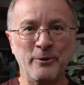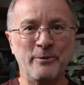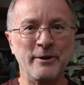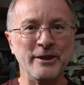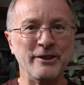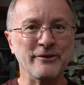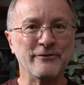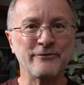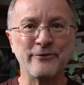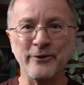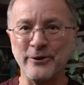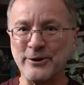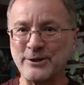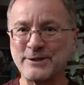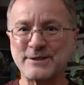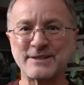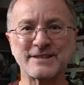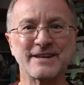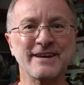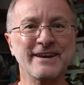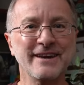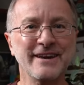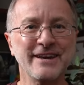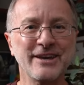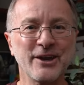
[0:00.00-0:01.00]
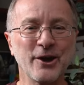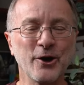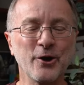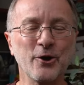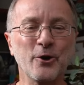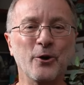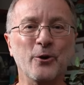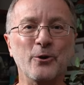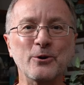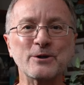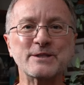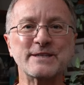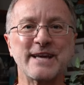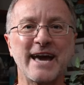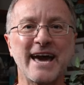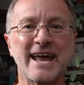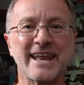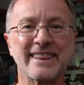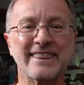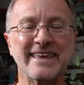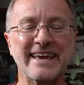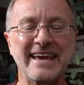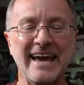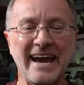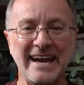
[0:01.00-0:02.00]
be the first horse out
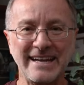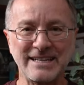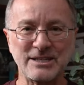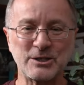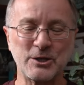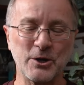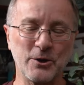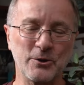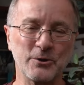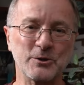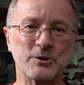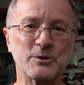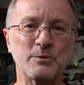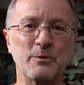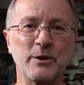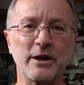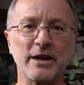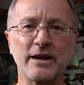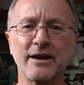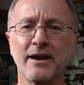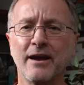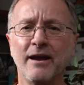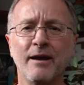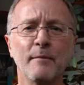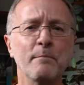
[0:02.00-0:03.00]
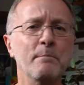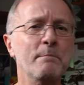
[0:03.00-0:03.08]
of the gate, so to speak,